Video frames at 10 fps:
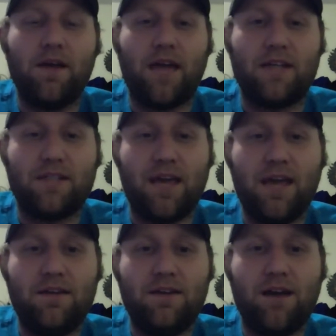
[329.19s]

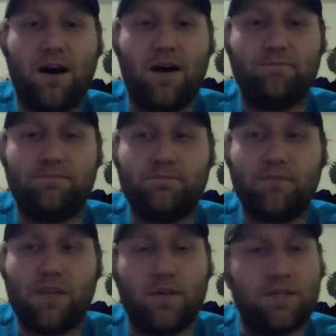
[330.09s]
Cascade, you know,
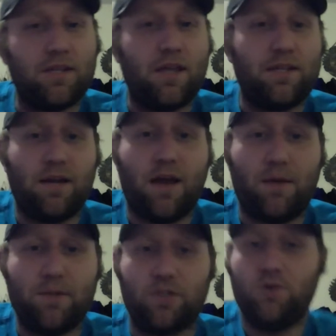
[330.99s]
they said they sent
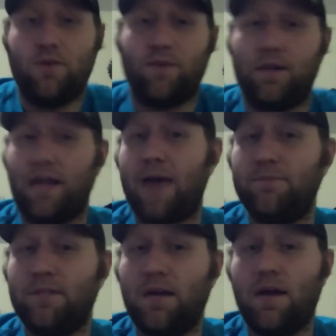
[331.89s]
helmets to two different
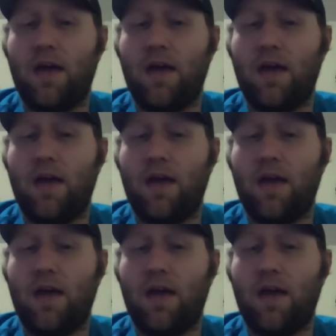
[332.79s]
labs,